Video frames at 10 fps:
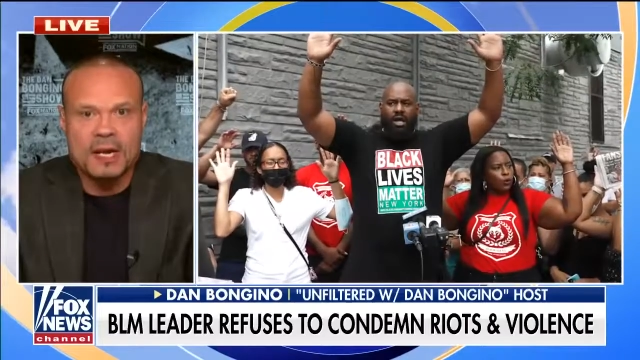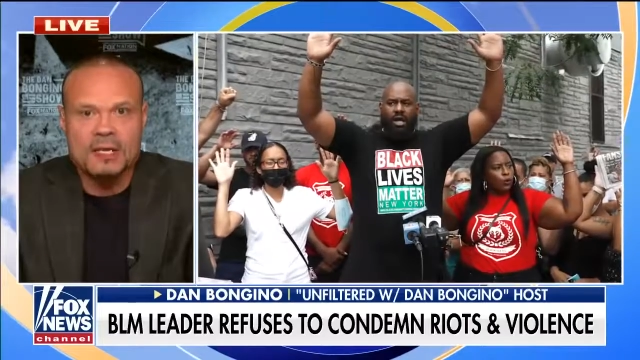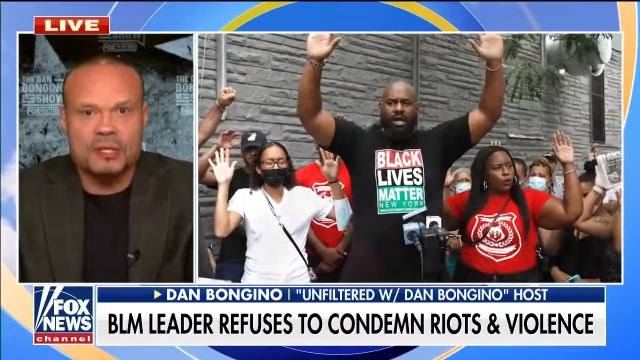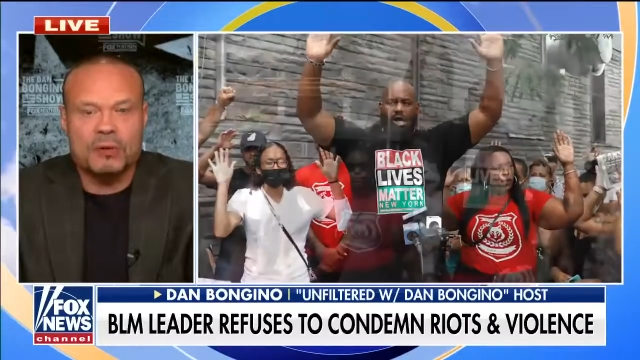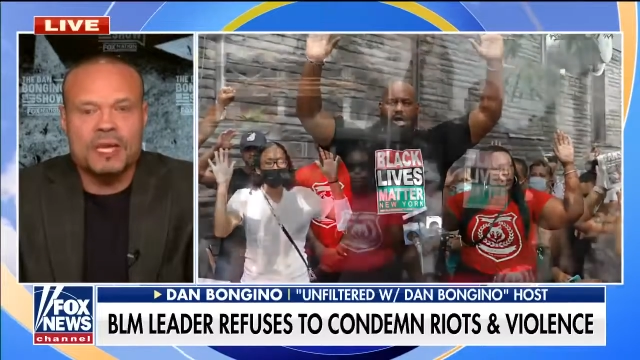
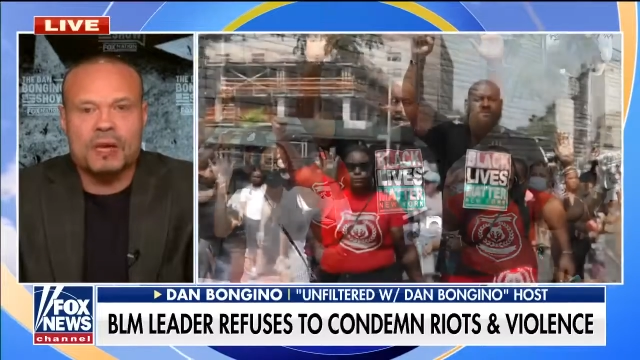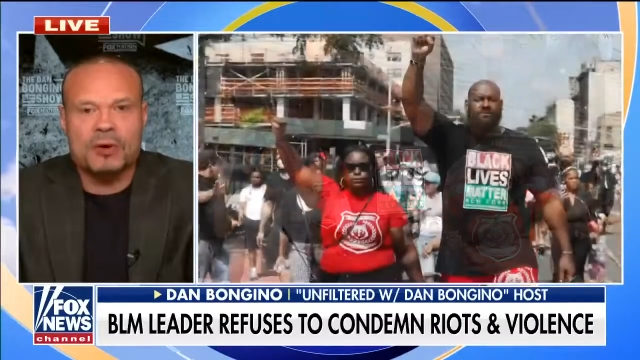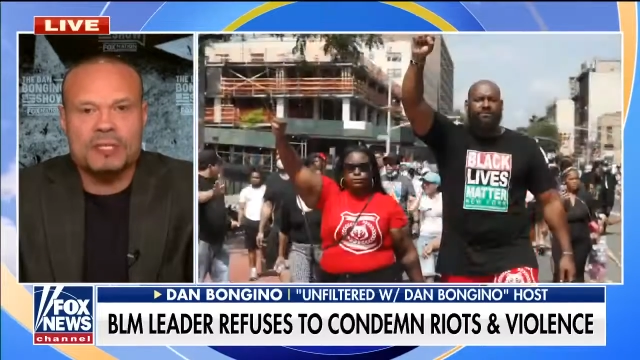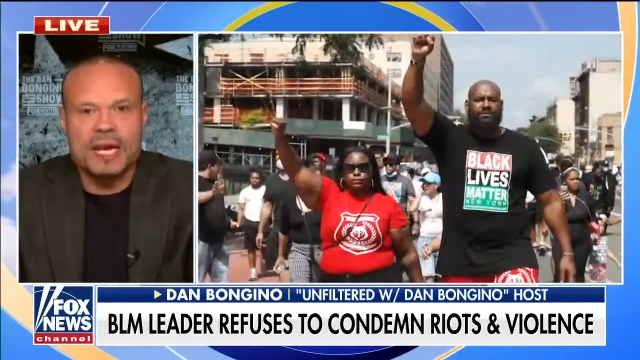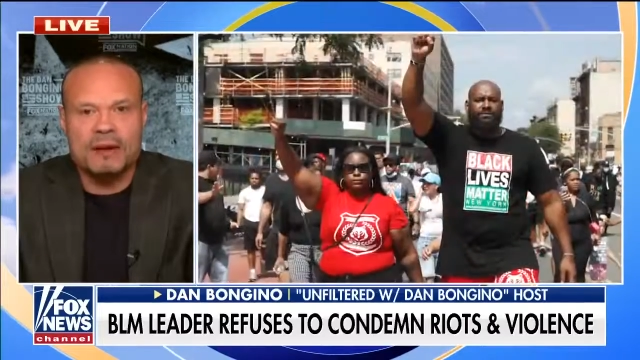So he
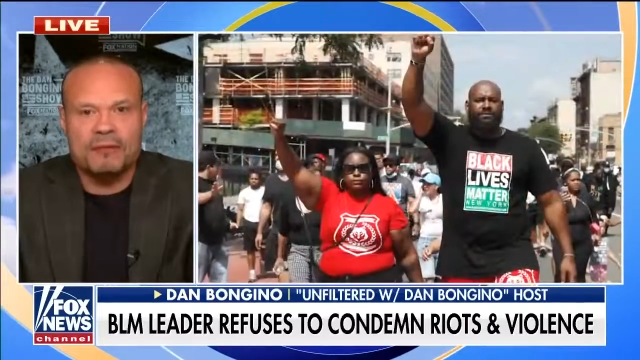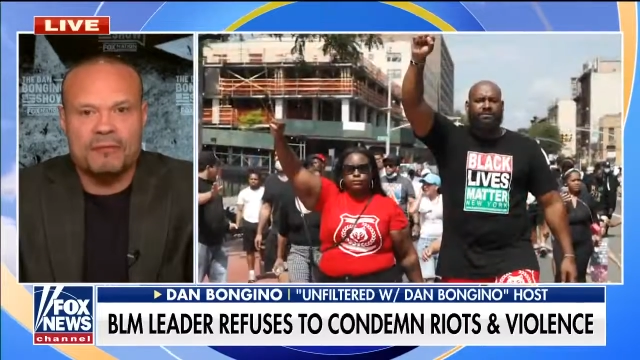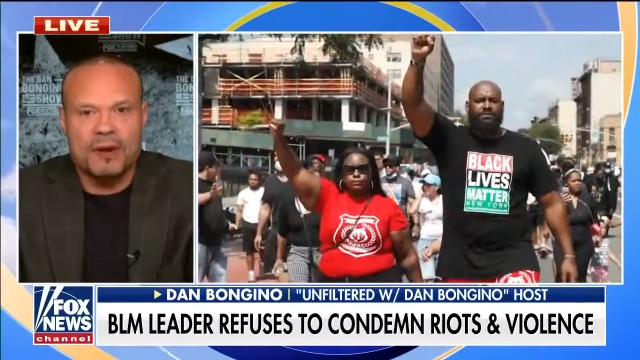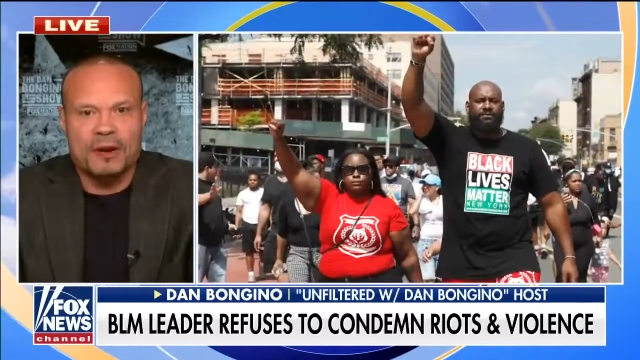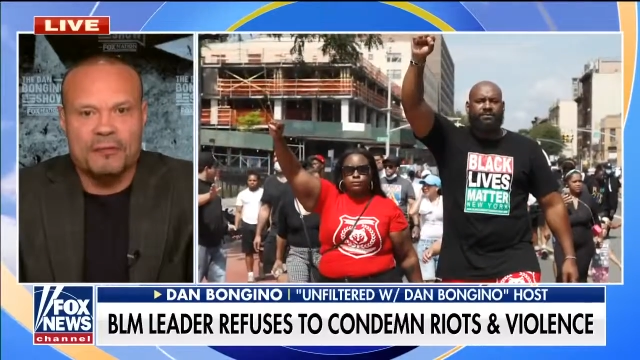goes out in
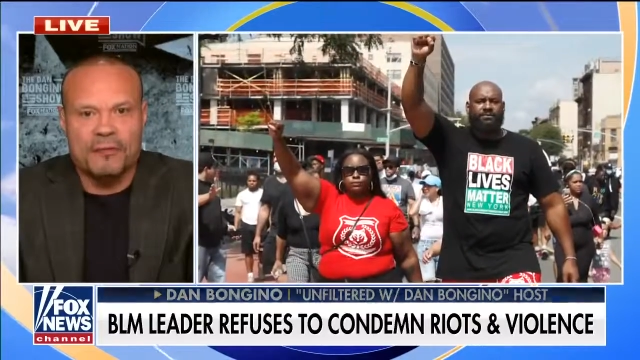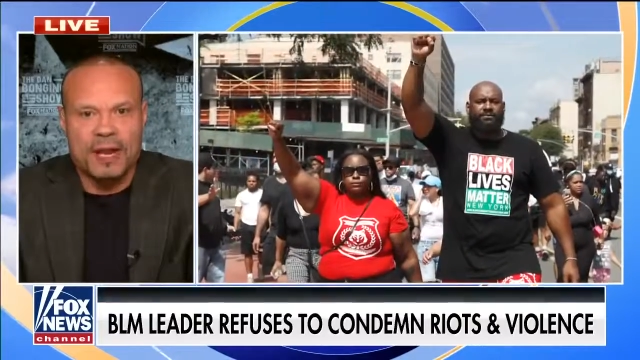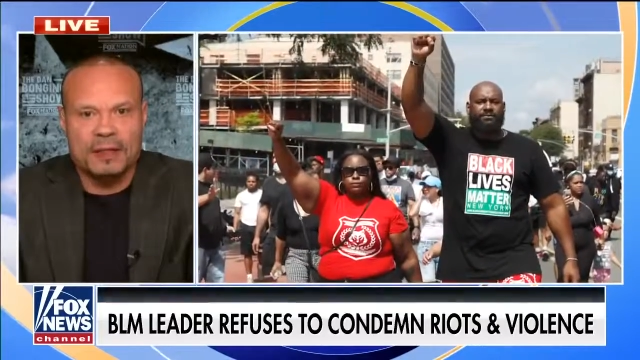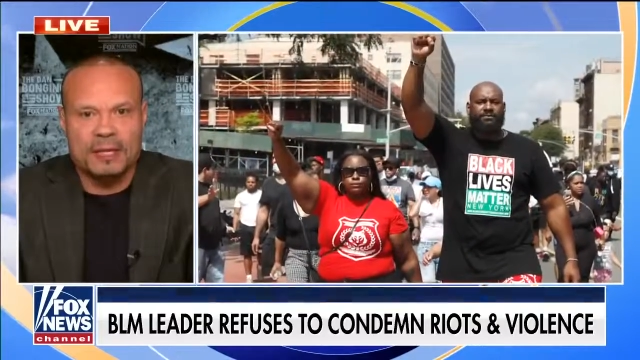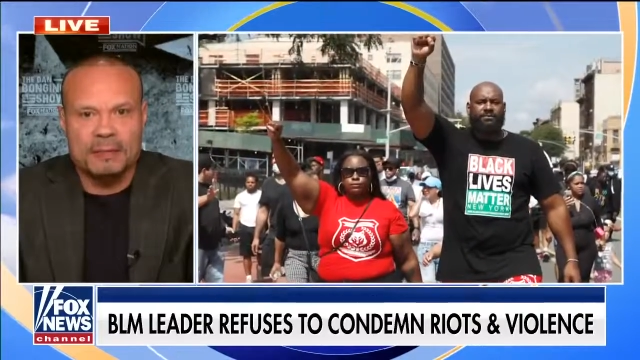front of
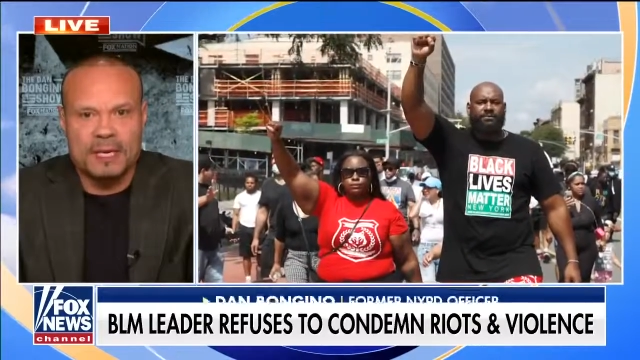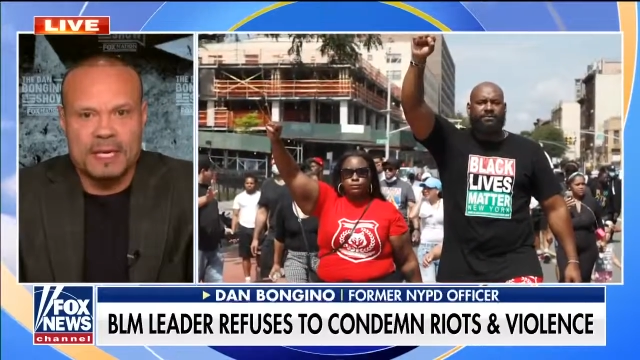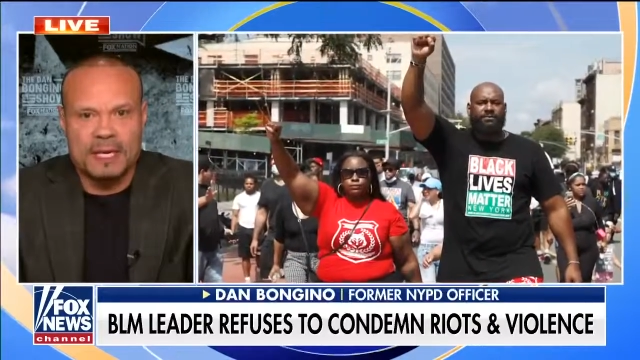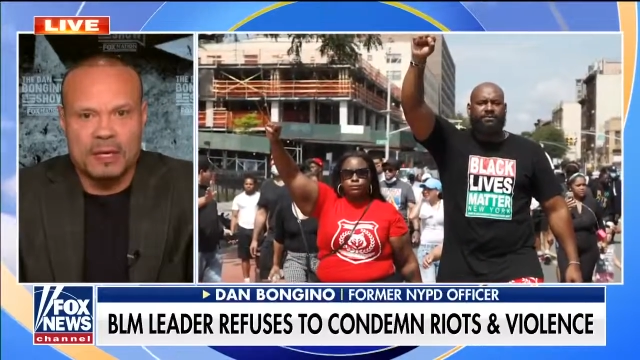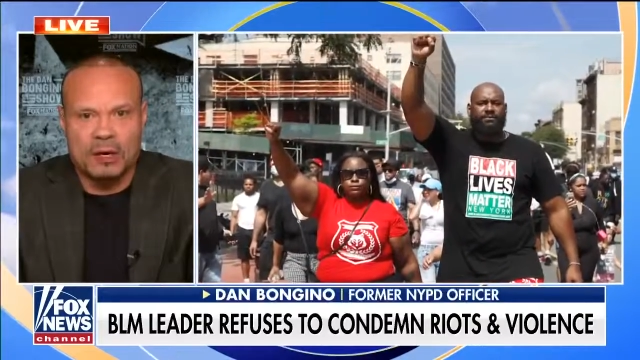friendly
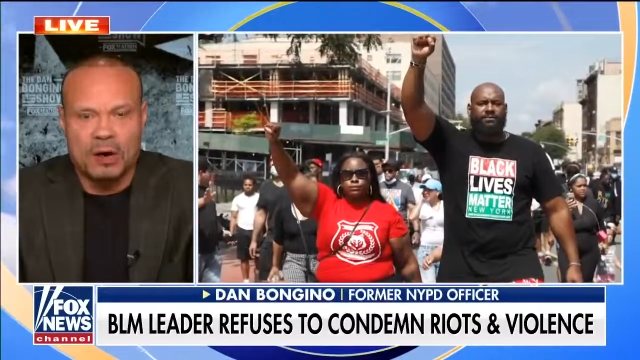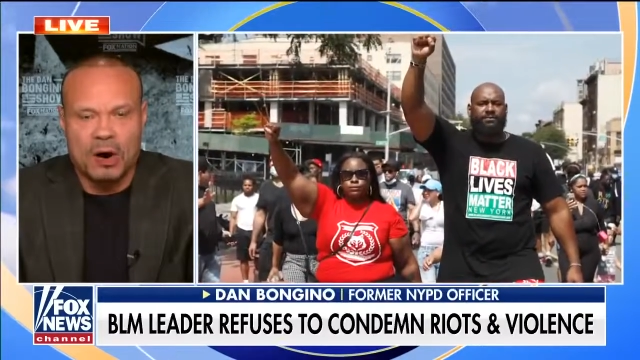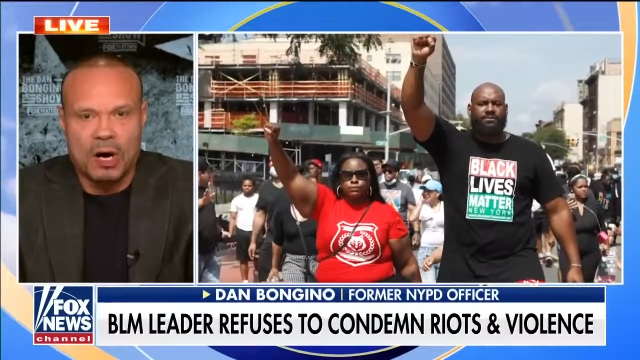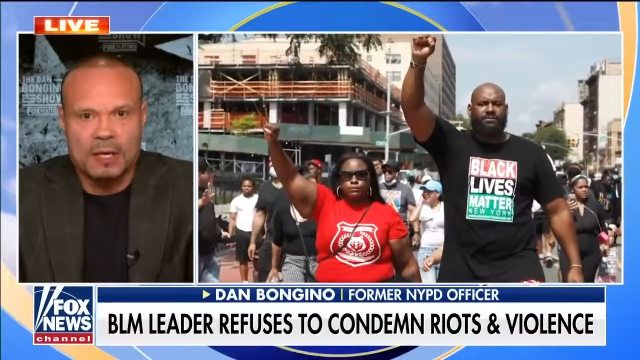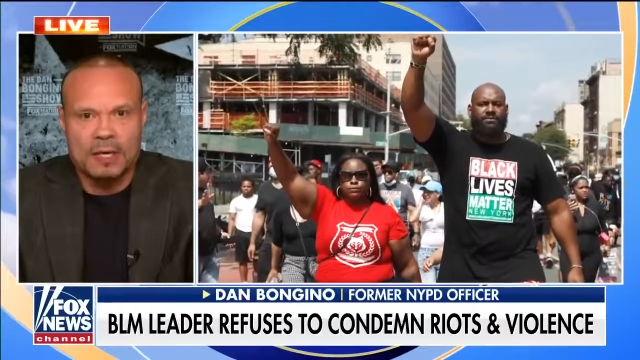media,
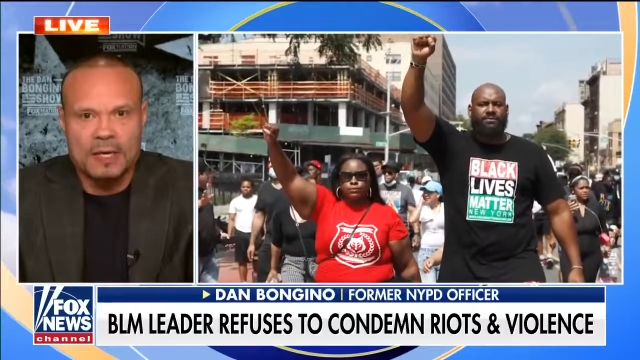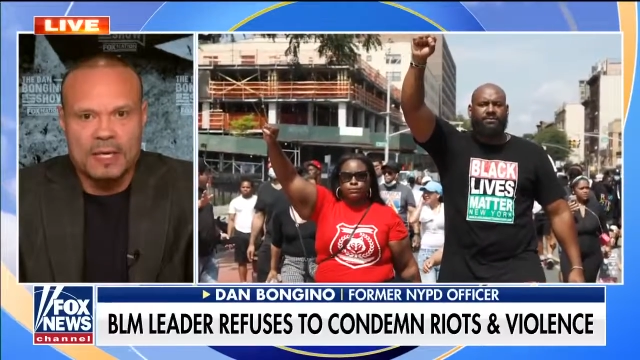Hawk.